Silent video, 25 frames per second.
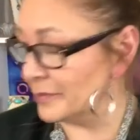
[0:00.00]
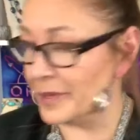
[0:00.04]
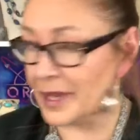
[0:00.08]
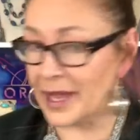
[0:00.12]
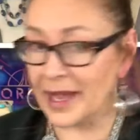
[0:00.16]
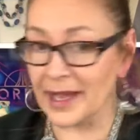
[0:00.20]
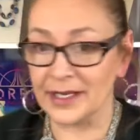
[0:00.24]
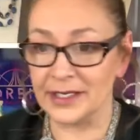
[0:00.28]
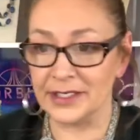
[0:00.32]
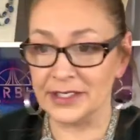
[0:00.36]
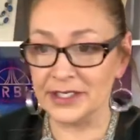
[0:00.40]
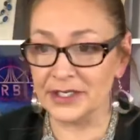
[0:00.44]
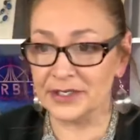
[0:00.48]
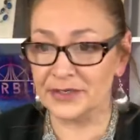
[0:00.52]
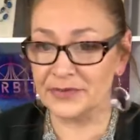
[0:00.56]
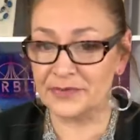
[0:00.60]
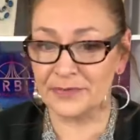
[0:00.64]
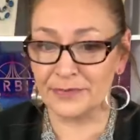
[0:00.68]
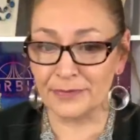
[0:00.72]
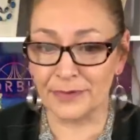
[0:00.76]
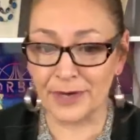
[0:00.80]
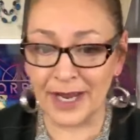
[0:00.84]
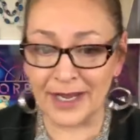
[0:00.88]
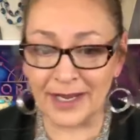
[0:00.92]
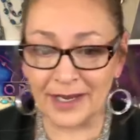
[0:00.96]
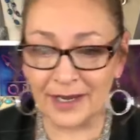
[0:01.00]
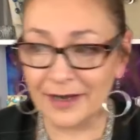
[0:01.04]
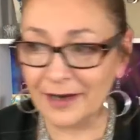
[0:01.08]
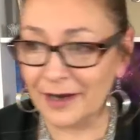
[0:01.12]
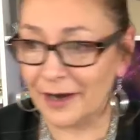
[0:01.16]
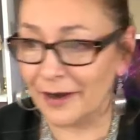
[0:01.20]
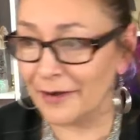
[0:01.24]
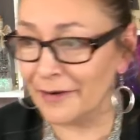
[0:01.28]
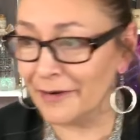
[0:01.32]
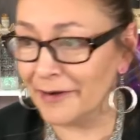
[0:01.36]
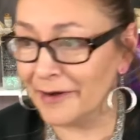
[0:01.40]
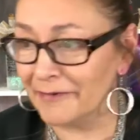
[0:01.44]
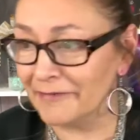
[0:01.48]
of packages ready to
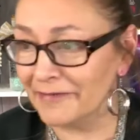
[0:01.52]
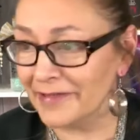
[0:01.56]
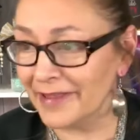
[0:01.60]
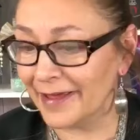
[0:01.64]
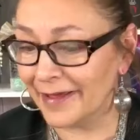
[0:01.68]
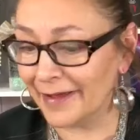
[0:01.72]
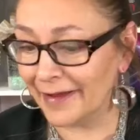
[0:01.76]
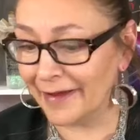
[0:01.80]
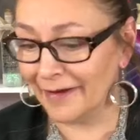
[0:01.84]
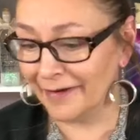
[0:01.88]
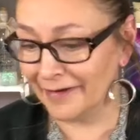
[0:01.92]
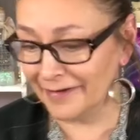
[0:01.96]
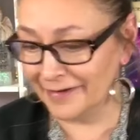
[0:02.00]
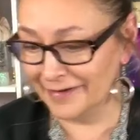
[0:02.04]
go over there.